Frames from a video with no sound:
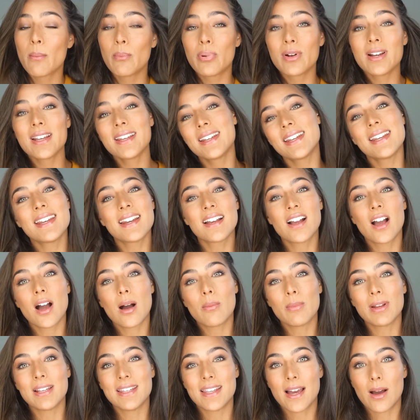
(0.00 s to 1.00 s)
Put it in a
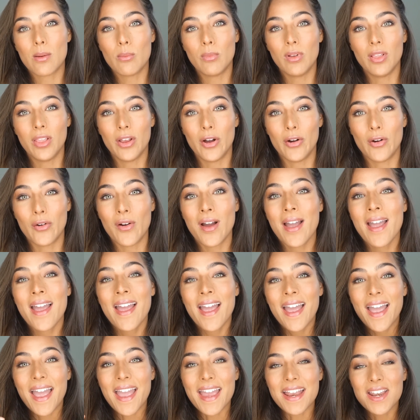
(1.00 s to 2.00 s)
comment down below.
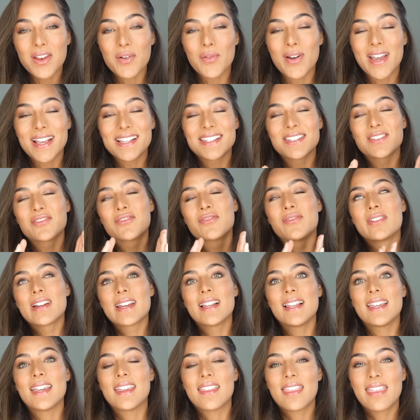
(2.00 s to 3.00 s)
Anyways,
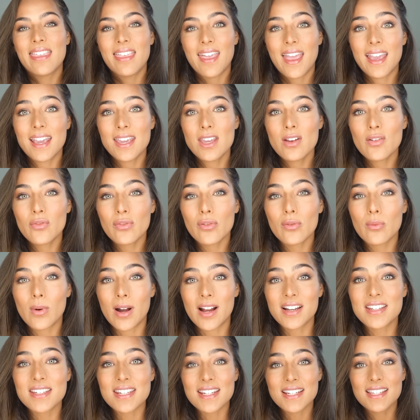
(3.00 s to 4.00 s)
really thank you for
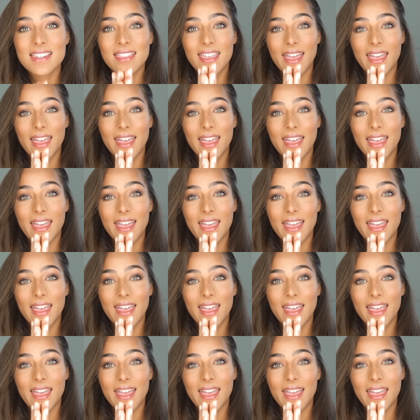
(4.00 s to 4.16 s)
watching.